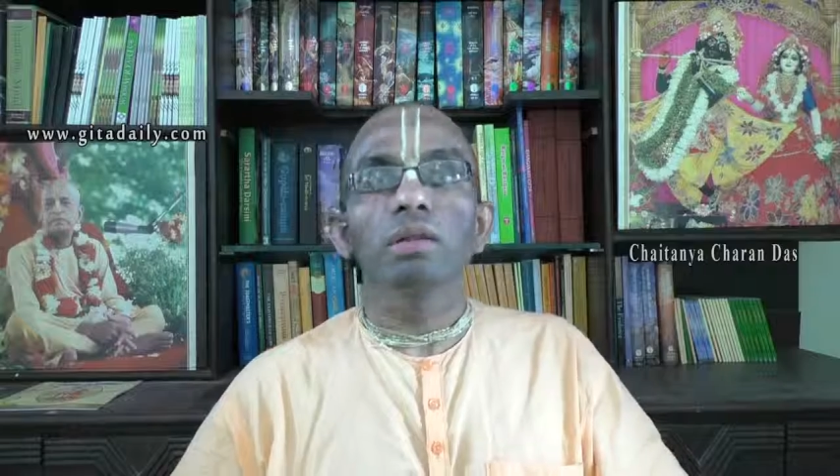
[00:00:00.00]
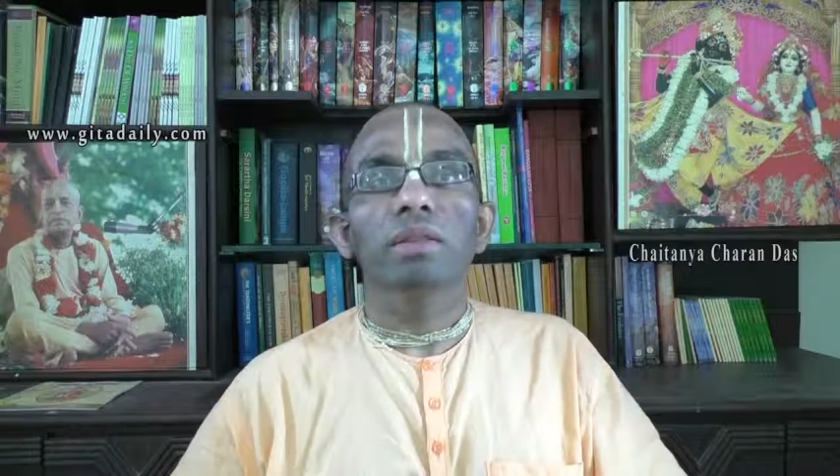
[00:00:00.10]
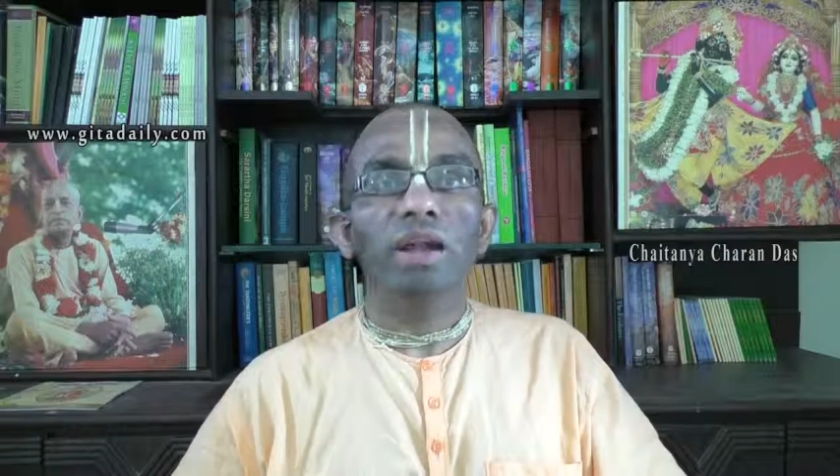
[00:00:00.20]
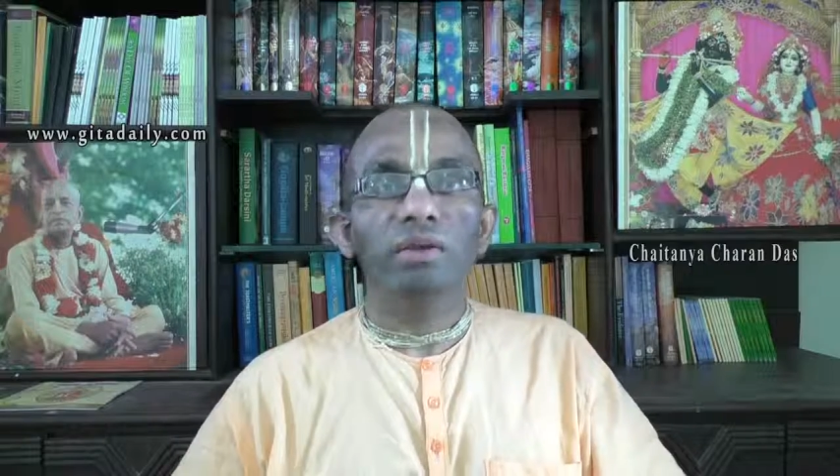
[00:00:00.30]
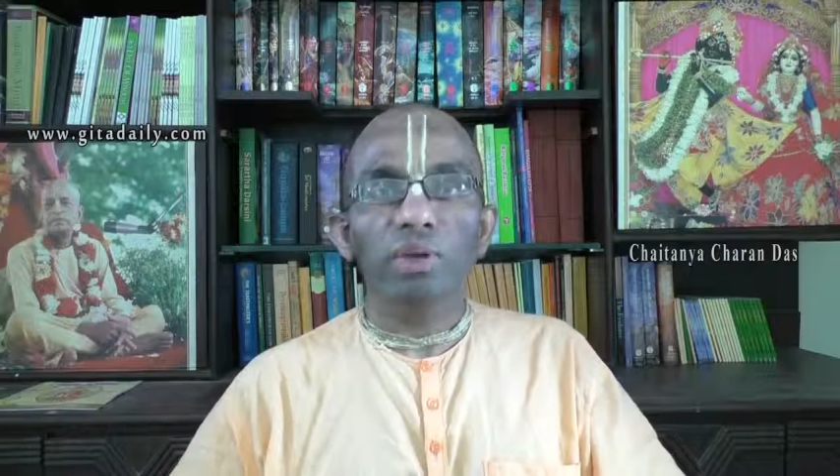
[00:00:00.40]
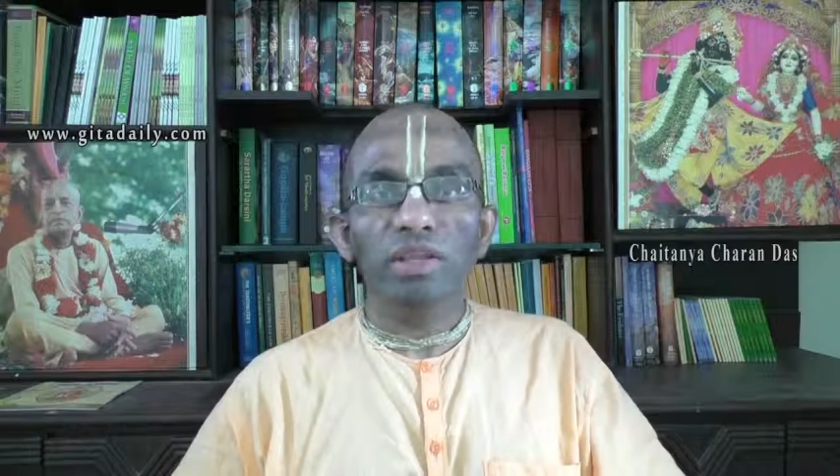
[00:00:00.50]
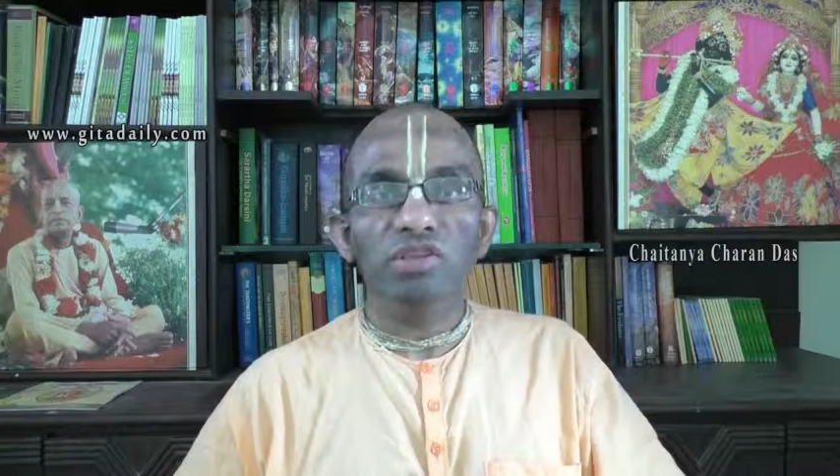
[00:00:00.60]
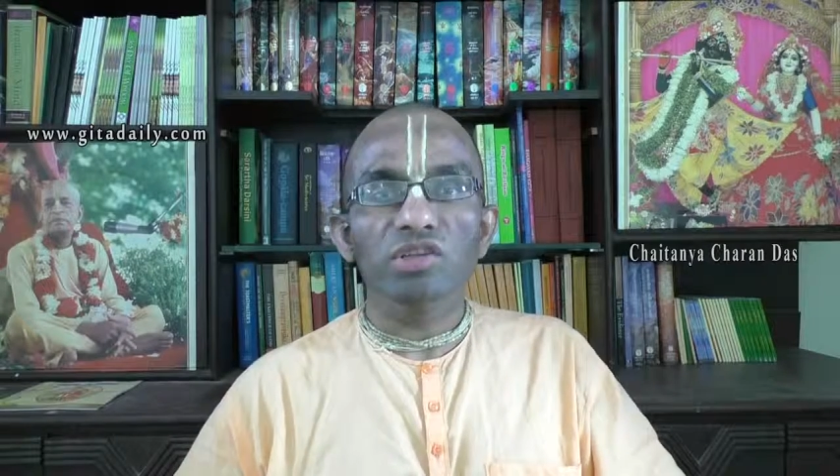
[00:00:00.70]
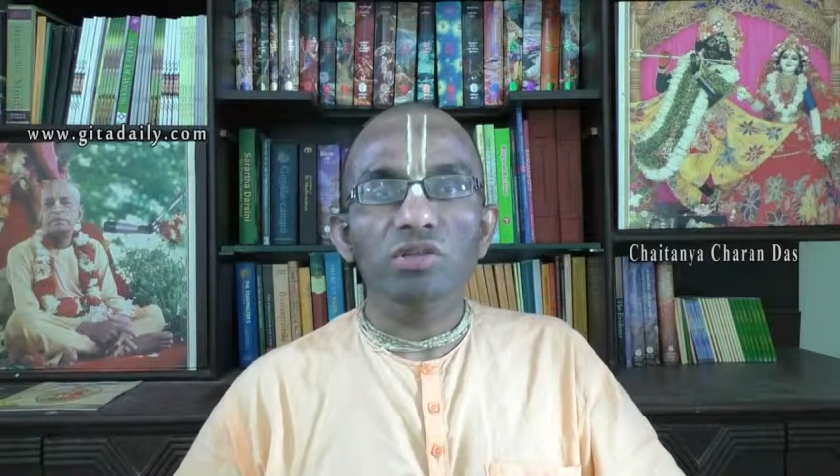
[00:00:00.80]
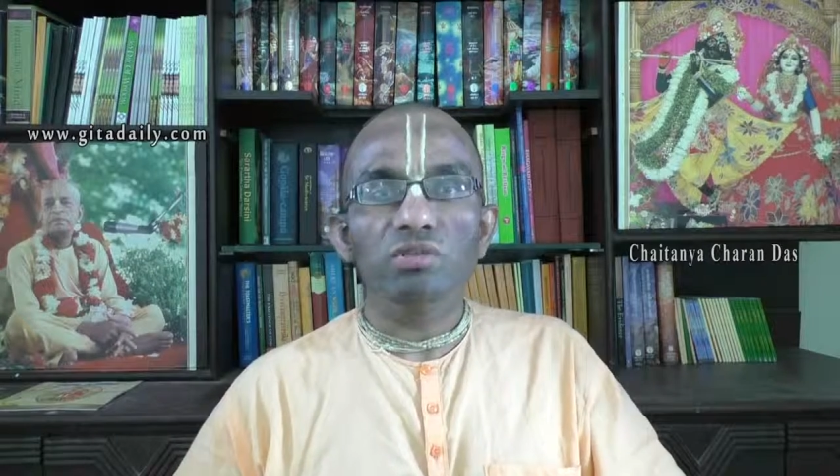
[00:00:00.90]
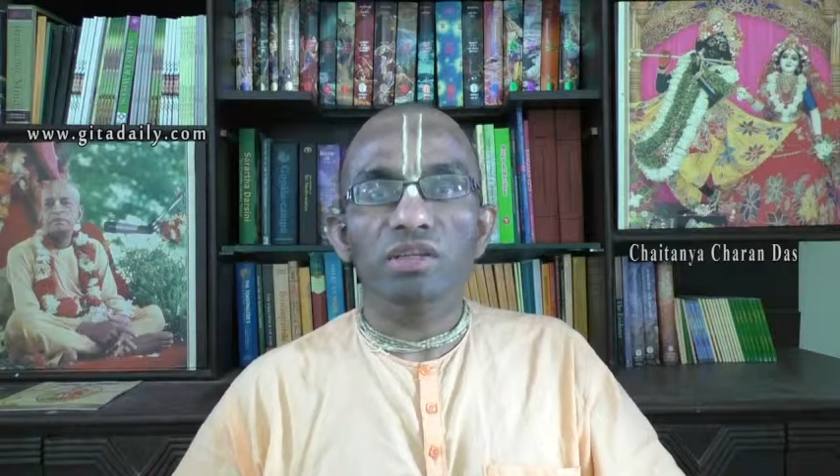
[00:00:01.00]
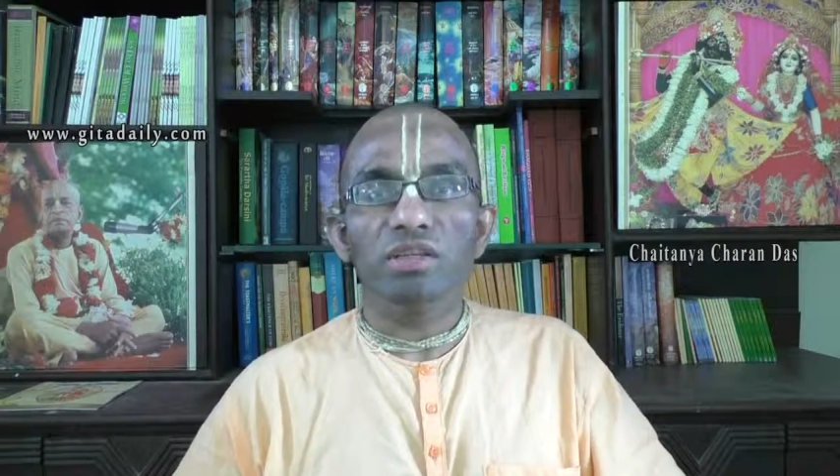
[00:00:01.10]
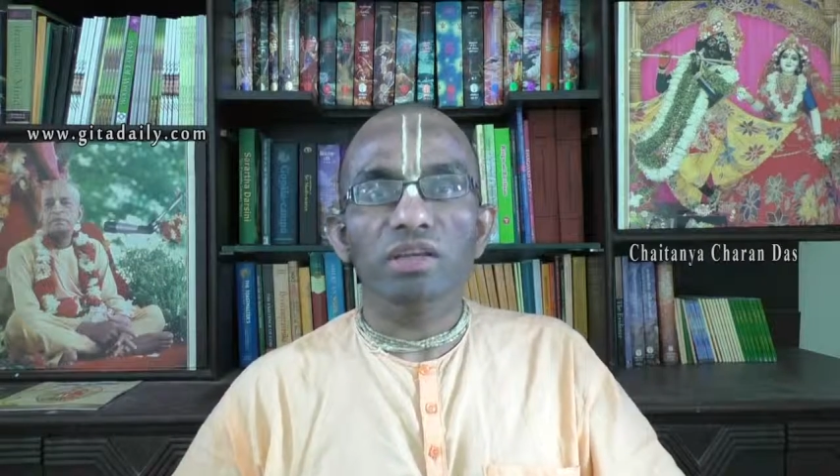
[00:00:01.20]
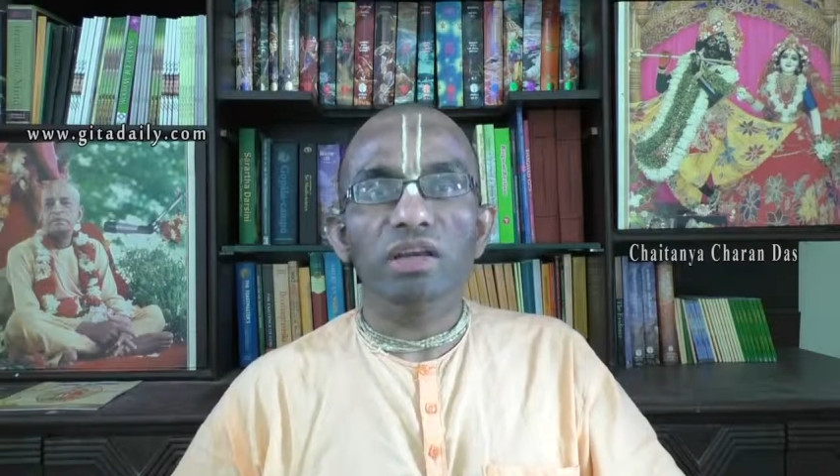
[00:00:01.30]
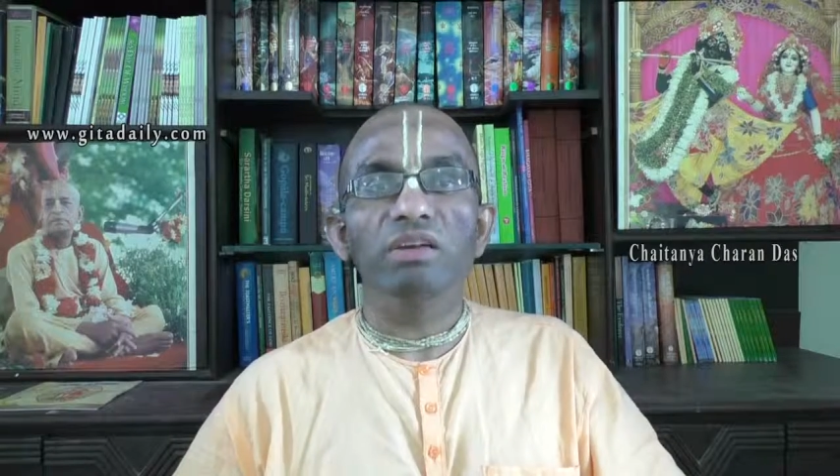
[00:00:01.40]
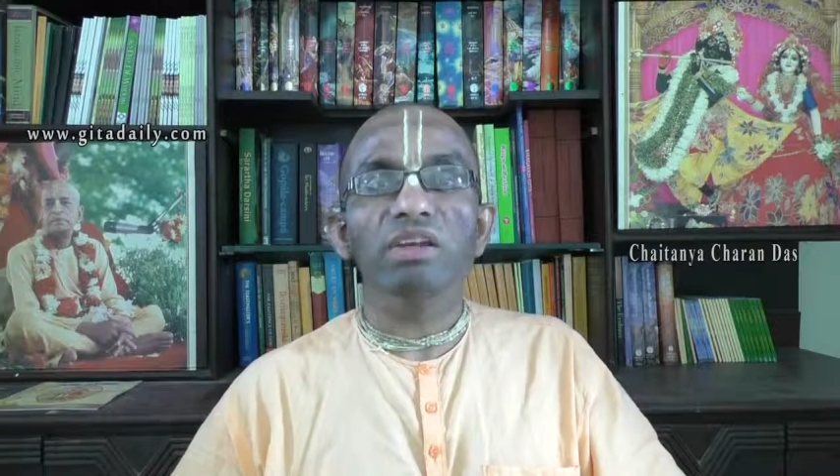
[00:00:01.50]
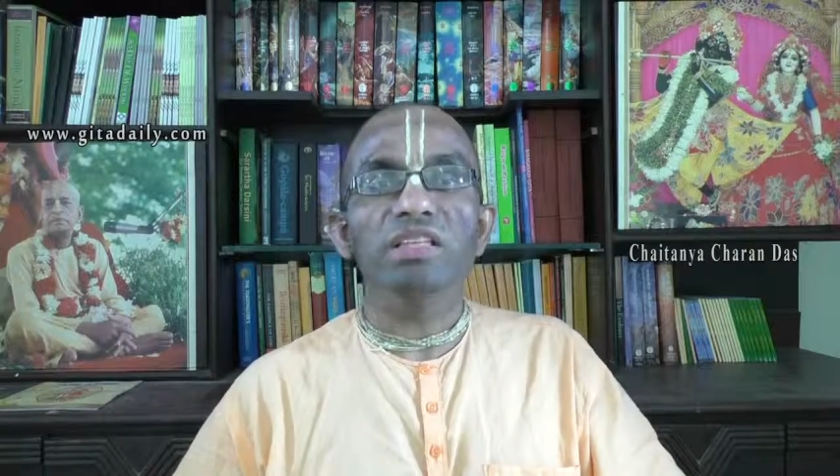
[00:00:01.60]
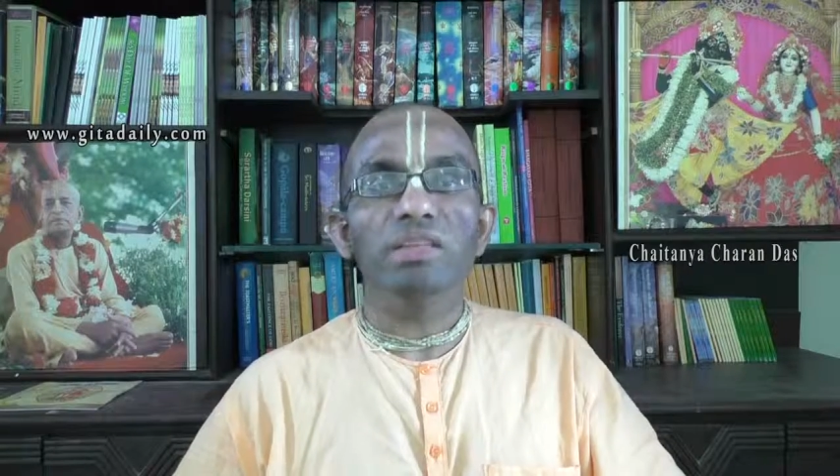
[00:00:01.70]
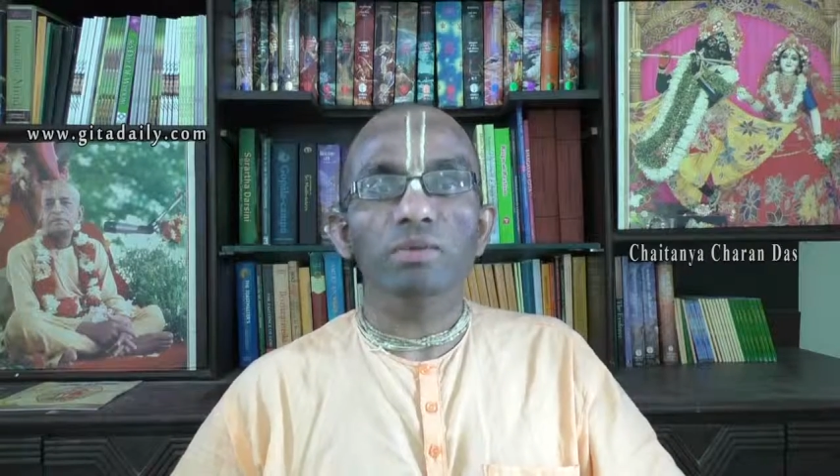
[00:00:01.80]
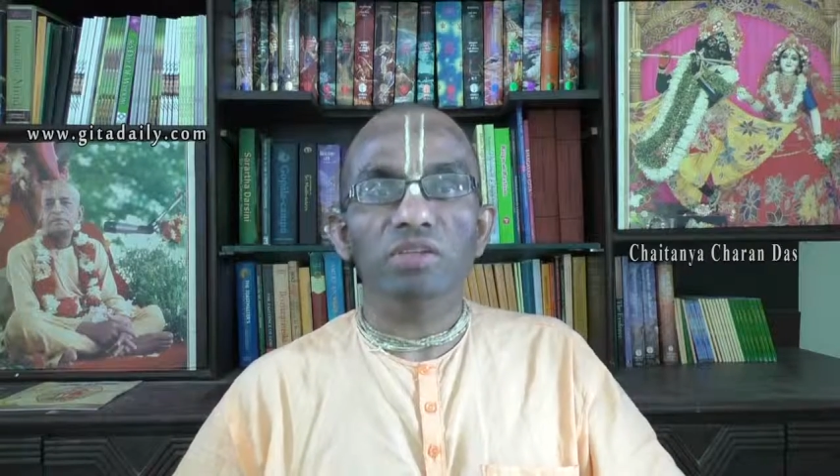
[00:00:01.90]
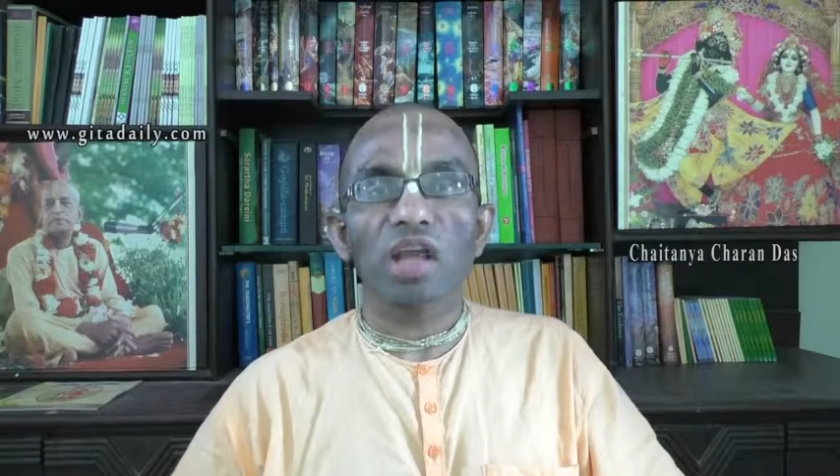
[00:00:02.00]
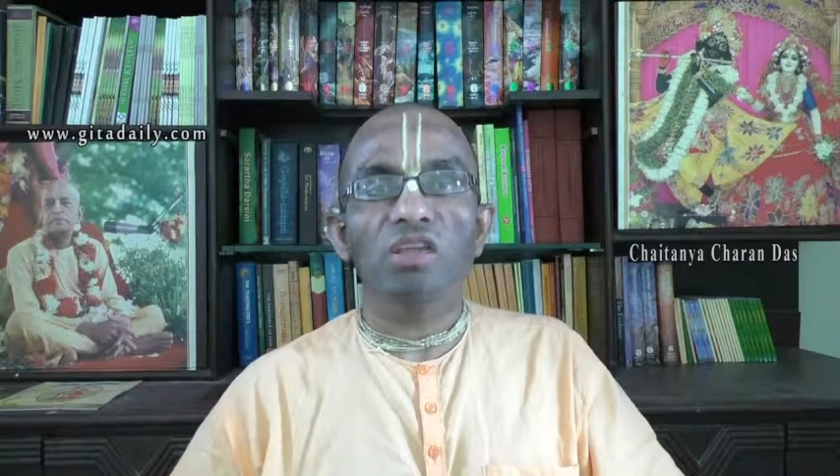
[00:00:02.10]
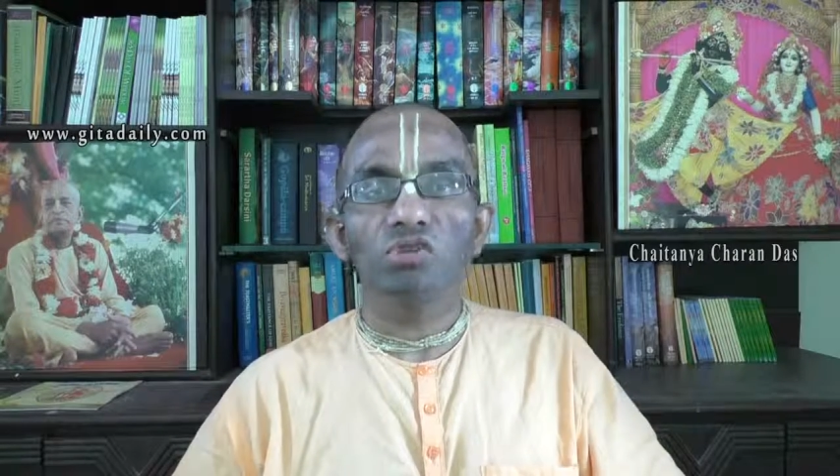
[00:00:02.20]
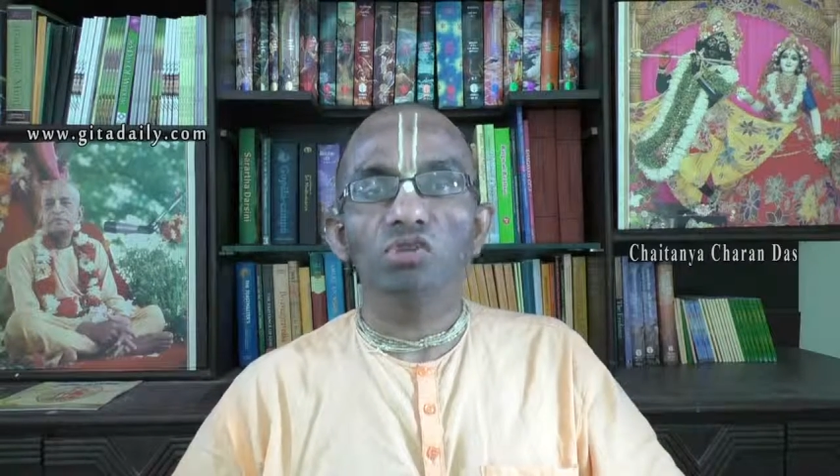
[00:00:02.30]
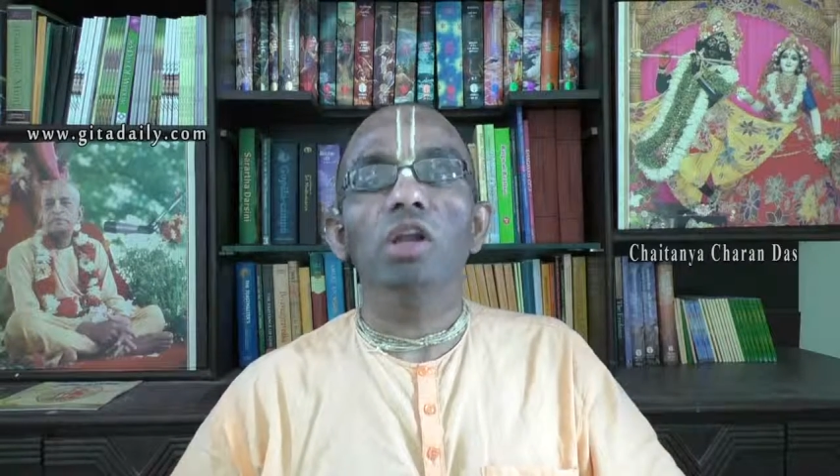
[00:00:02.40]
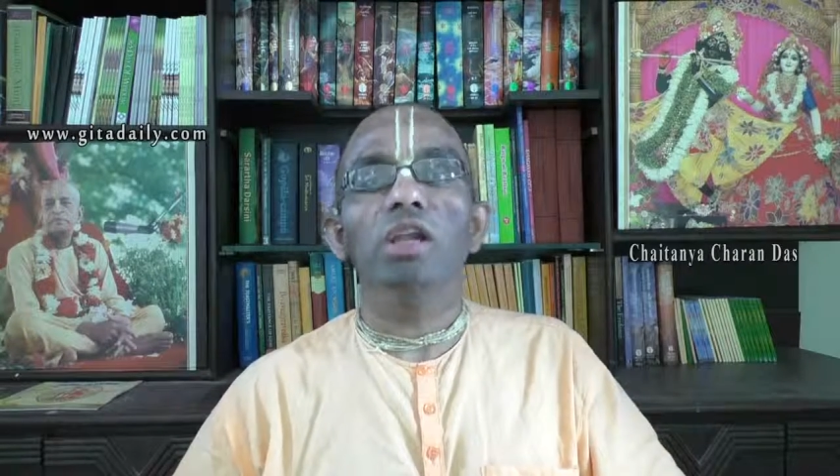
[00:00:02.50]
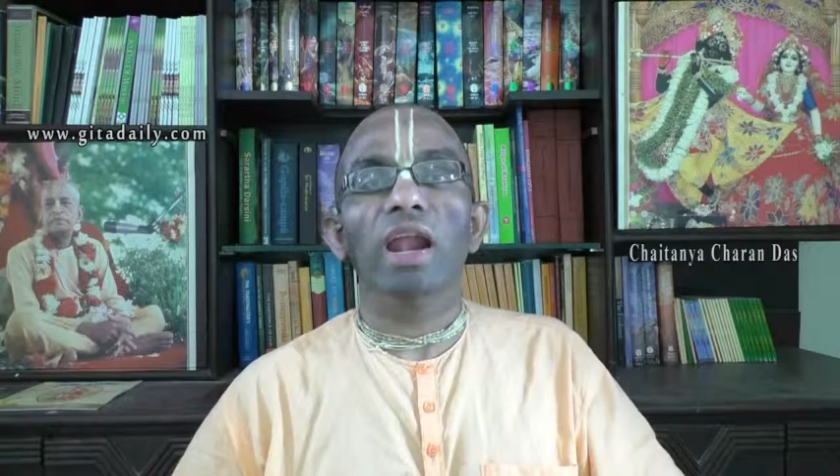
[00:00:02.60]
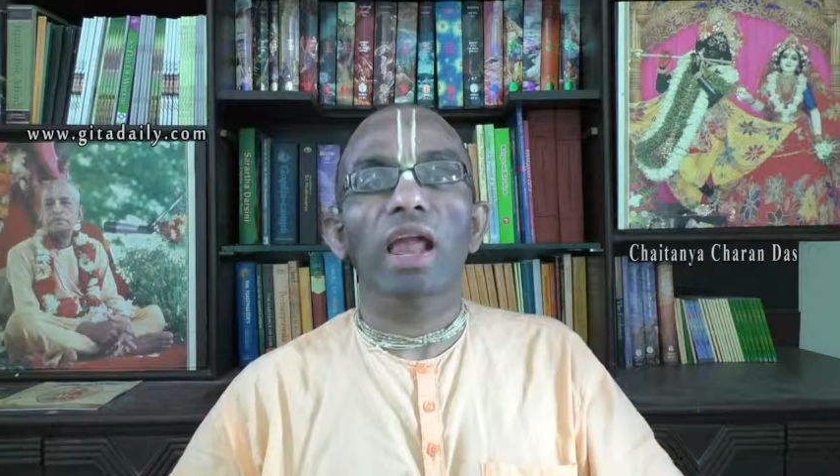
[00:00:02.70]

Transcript: that wastage will decrease substantially,